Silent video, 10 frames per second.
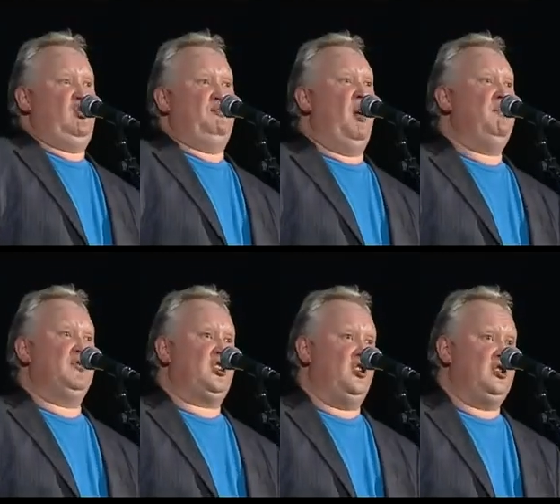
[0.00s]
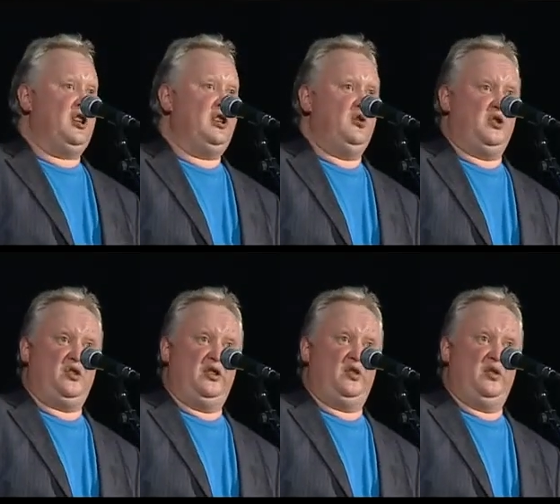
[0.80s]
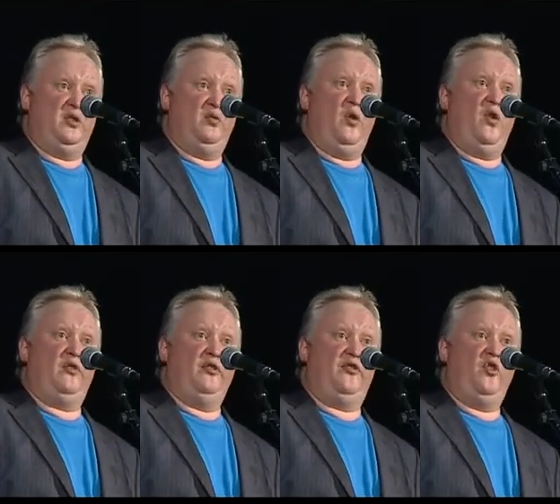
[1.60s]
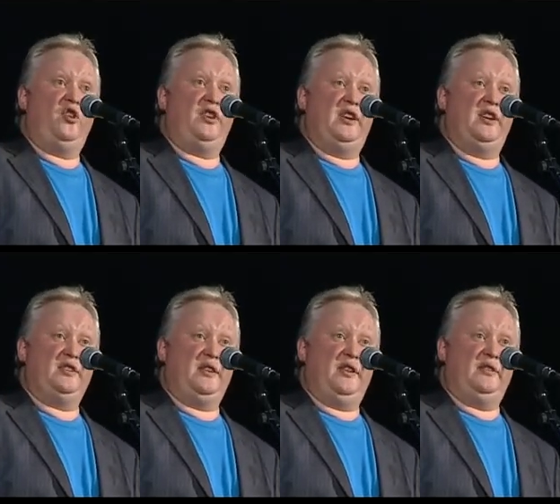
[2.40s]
was bombed continuously during the war for 4 years.